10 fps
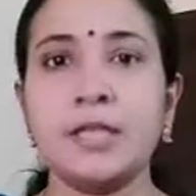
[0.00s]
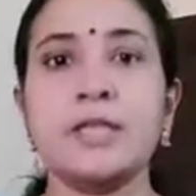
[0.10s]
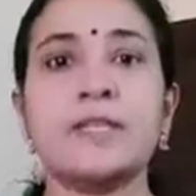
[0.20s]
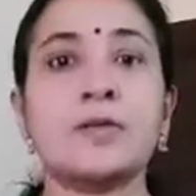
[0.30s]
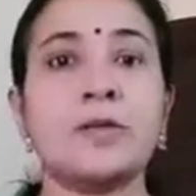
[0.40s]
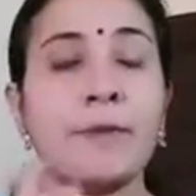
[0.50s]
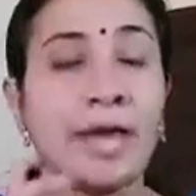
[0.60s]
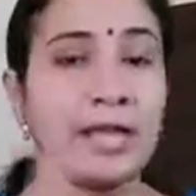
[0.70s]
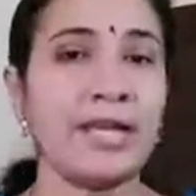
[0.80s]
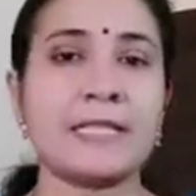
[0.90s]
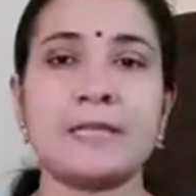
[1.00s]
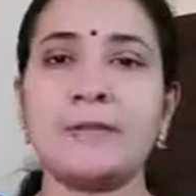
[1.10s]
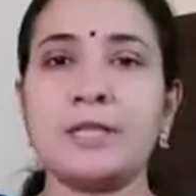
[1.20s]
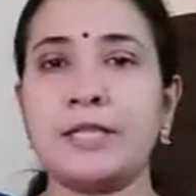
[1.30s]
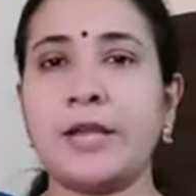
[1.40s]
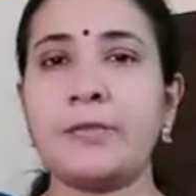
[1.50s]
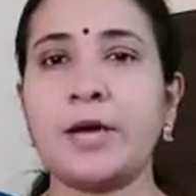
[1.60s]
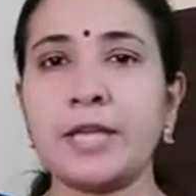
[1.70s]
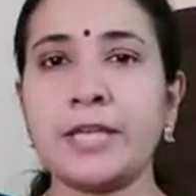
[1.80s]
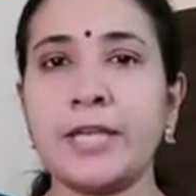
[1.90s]
So the man accepted that
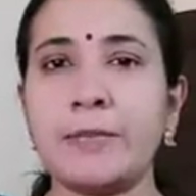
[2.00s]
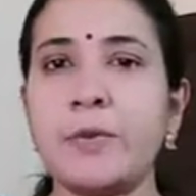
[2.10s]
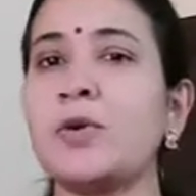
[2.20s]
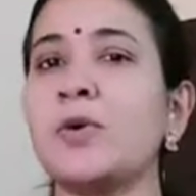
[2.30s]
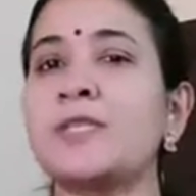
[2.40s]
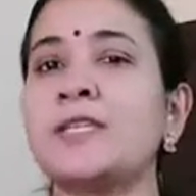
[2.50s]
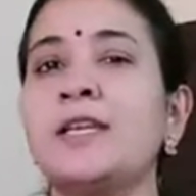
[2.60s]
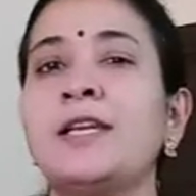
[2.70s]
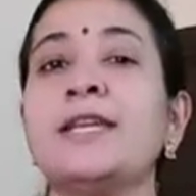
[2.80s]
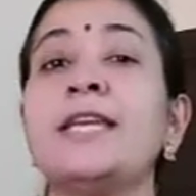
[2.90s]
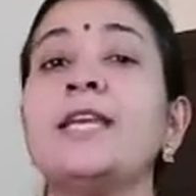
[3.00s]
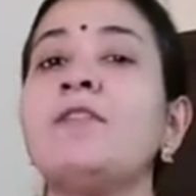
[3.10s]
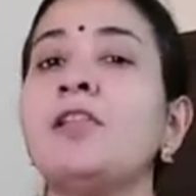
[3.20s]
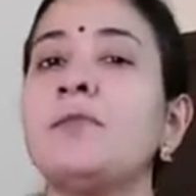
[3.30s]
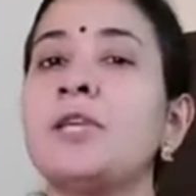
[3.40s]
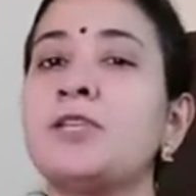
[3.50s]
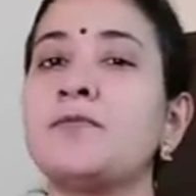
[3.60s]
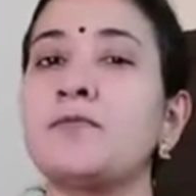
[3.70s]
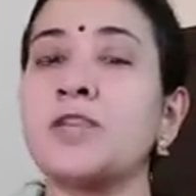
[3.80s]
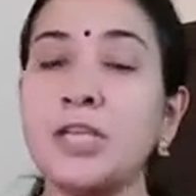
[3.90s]
bargain because he will be
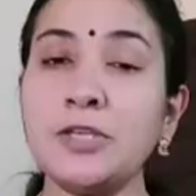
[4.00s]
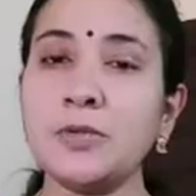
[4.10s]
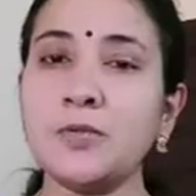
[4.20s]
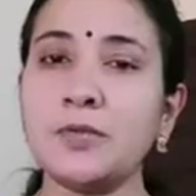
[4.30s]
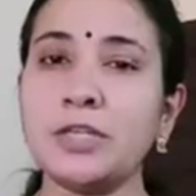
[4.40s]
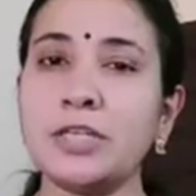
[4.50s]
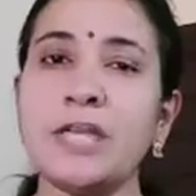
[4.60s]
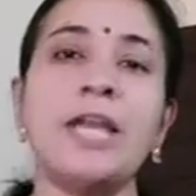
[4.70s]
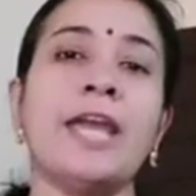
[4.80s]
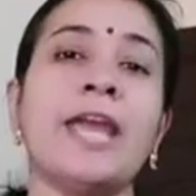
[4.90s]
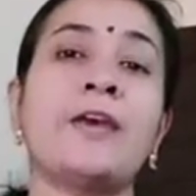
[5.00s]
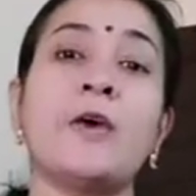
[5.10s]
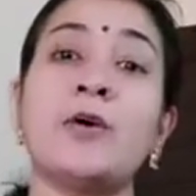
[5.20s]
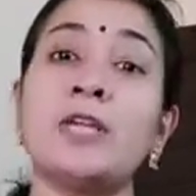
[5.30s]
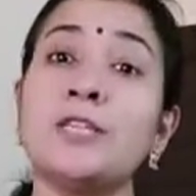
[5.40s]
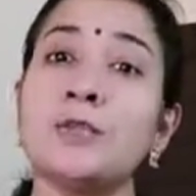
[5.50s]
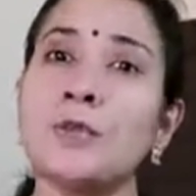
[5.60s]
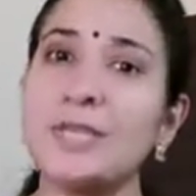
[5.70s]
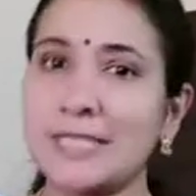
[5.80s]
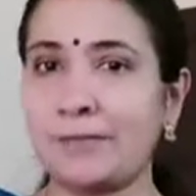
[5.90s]
free to work according to
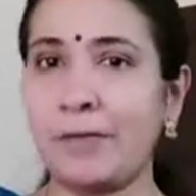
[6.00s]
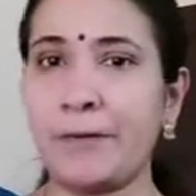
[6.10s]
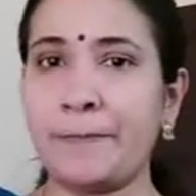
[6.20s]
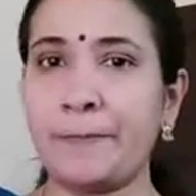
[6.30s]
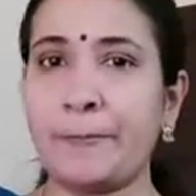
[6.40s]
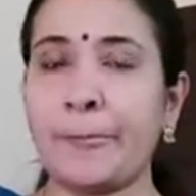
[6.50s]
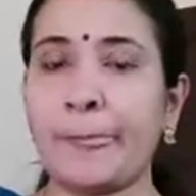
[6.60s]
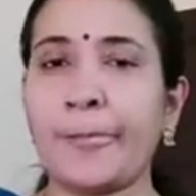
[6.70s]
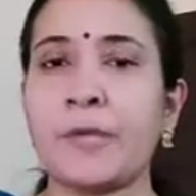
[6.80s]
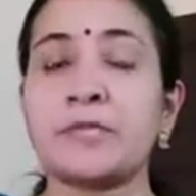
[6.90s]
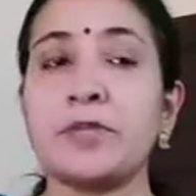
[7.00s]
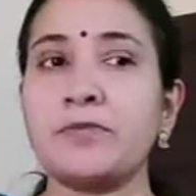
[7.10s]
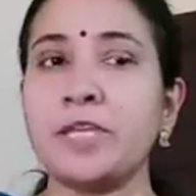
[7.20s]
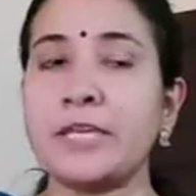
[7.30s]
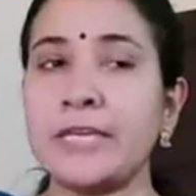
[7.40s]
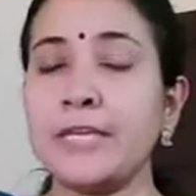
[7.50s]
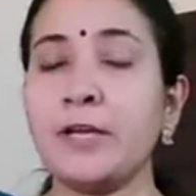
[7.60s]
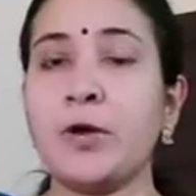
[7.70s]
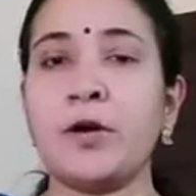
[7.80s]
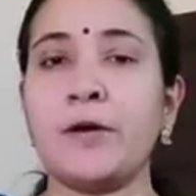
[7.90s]
his way. So if the king
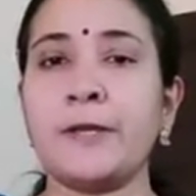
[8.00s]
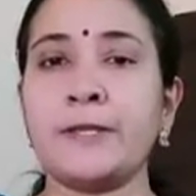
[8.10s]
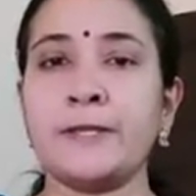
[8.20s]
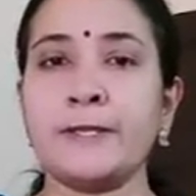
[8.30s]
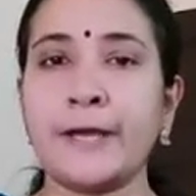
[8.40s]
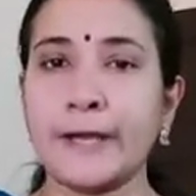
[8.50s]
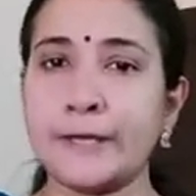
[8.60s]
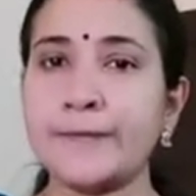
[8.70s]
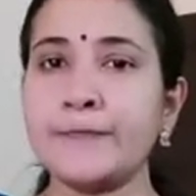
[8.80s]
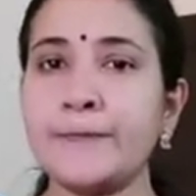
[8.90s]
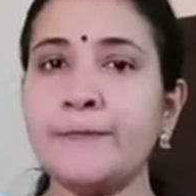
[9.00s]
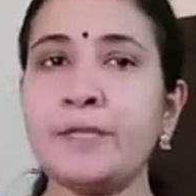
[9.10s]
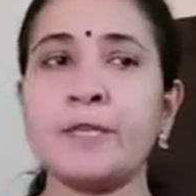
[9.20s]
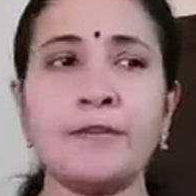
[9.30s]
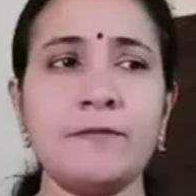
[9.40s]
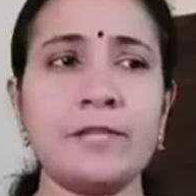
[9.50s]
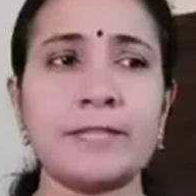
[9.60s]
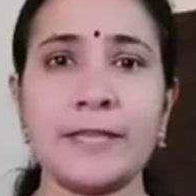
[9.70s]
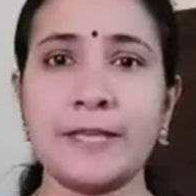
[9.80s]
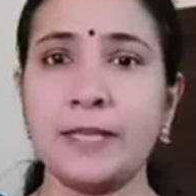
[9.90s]
hires him, the king will
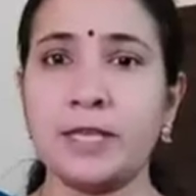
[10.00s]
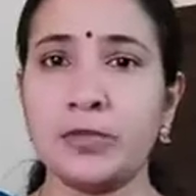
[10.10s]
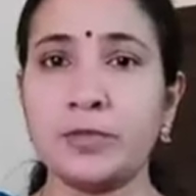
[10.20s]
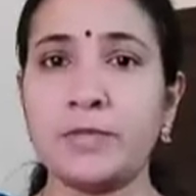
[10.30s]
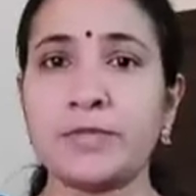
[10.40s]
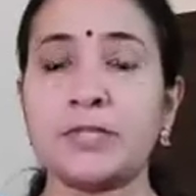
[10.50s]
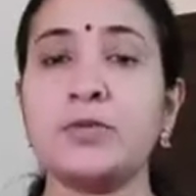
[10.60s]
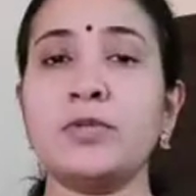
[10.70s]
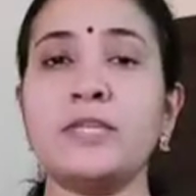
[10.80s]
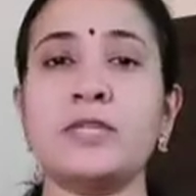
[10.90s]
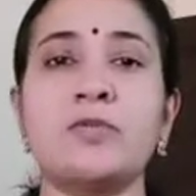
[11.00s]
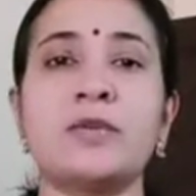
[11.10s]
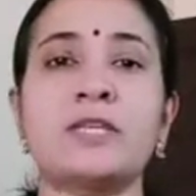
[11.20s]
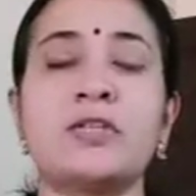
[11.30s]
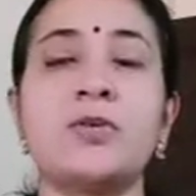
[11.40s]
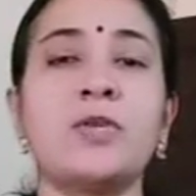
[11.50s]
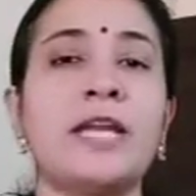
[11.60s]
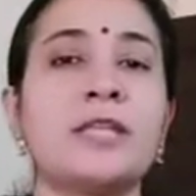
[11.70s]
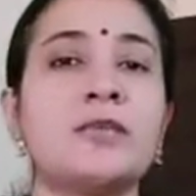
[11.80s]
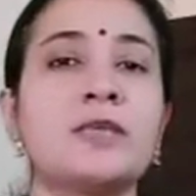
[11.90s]
say, you must do this, you must do
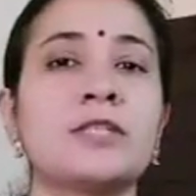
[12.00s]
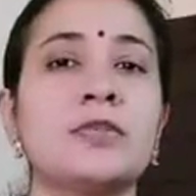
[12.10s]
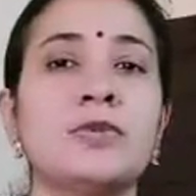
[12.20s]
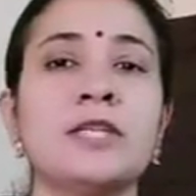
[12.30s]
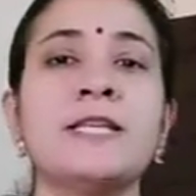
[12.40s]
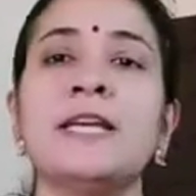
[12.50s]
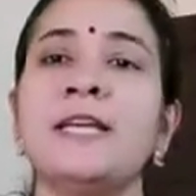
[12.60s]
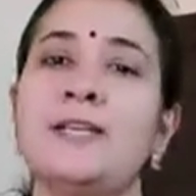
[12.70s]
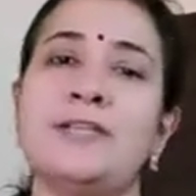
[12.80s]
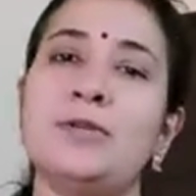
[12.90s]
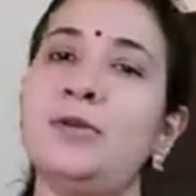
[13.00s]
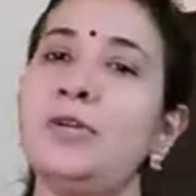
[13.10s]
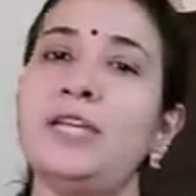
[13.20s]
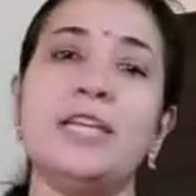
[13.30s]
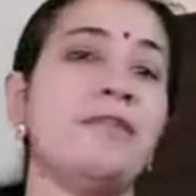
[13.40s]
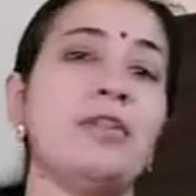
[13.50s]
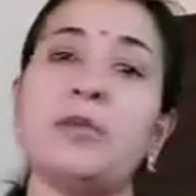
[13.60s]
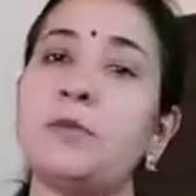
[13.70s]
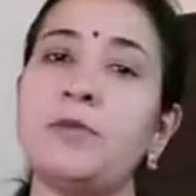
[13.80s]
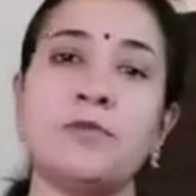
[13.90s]
that, you must do this. So he will
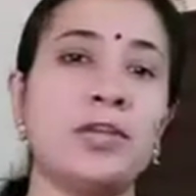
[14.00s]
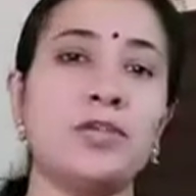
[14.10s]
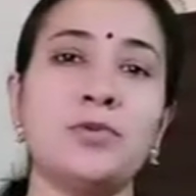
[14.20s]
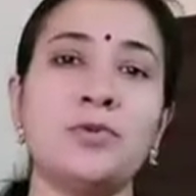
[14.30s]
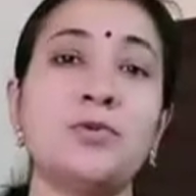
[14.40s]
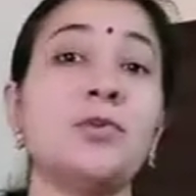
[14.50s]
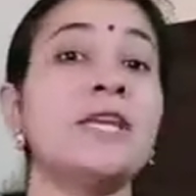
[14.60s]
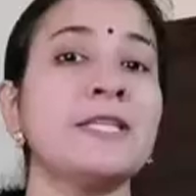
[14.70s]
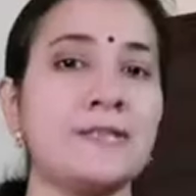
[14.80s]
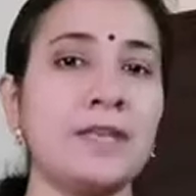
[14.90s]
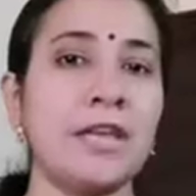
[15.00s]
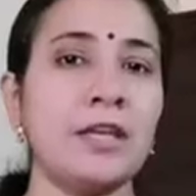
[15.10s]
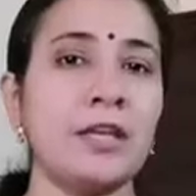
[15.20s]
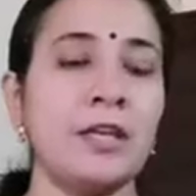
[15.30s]
not be free to do his way.